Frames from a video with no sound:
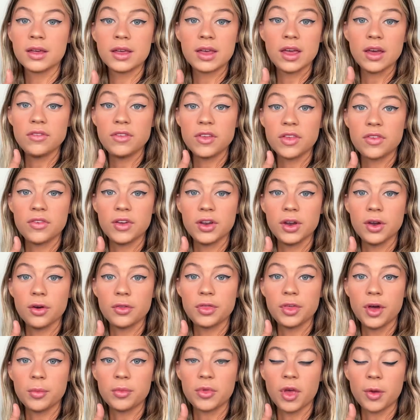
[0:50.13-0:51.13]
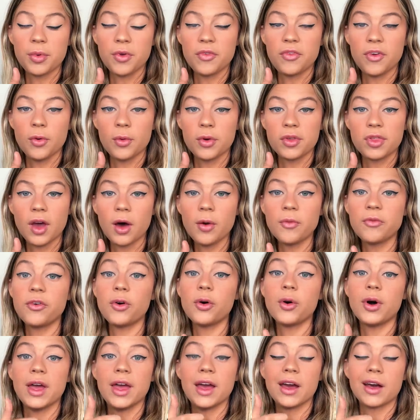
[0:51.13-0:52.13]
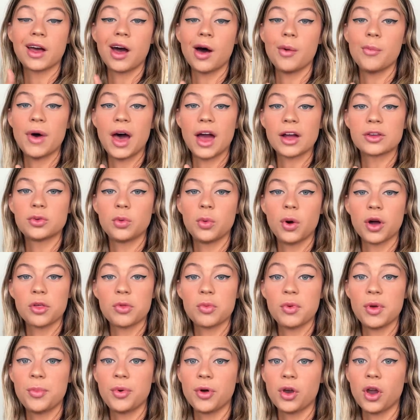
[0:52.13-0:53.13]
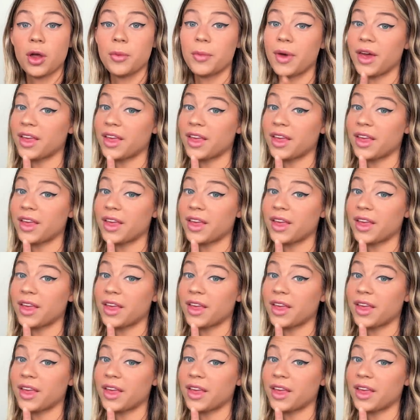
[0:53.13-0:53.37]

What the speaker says: Give this video a thumbs up if it was helpful and come back to watch me put on